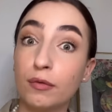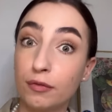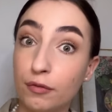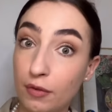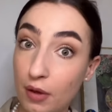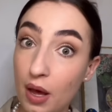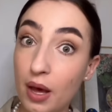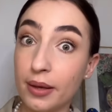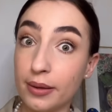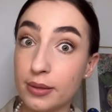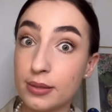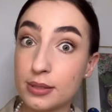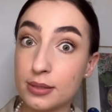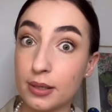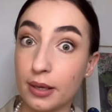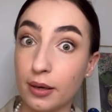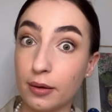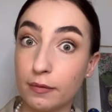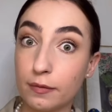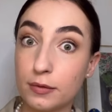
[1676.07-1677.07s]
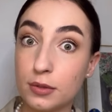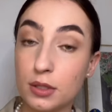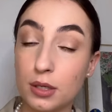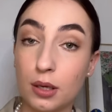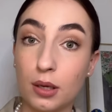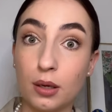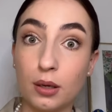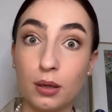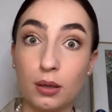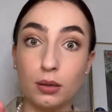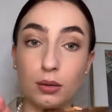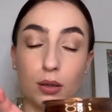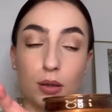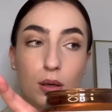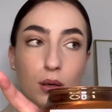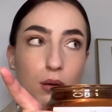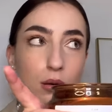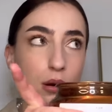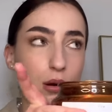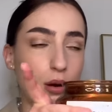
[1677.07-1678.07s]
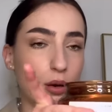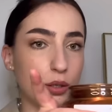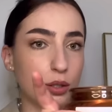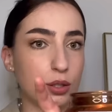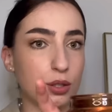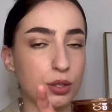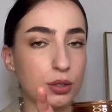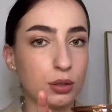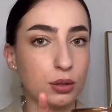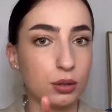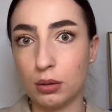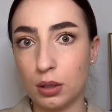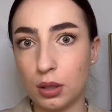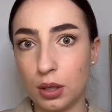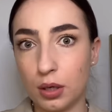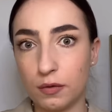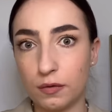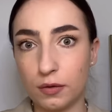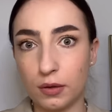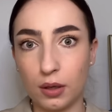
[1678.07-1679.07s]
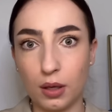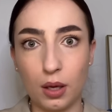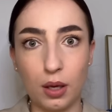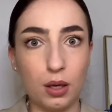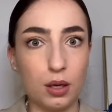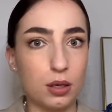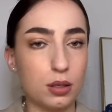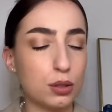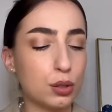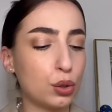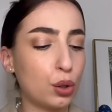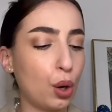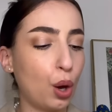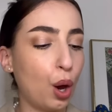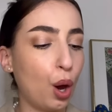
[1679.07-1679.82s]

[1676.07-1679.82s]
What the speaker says: fire safety. Gosh, how could I forget?